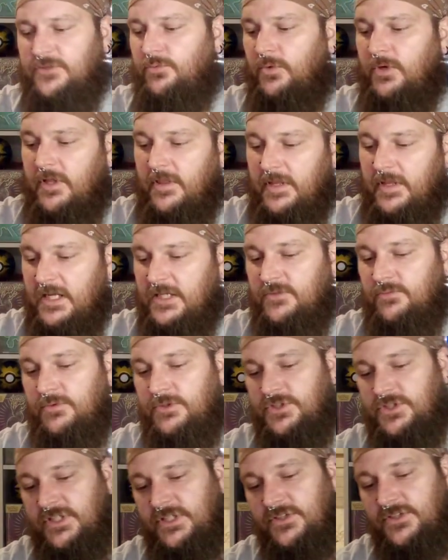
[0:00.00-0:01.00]
one of these
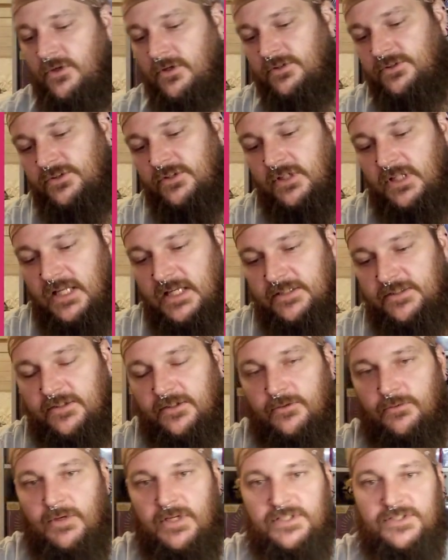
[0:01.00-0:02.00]
when she starts collecting
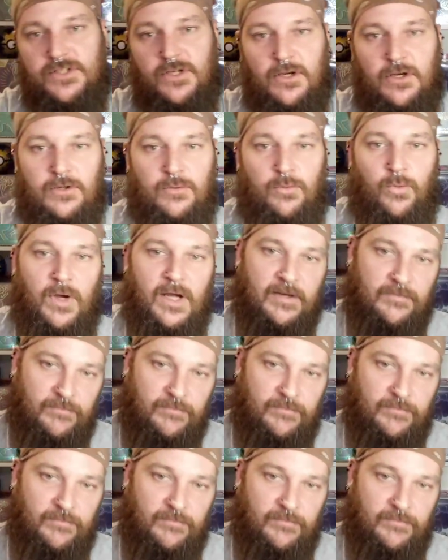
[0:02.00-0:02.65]
the rest of her White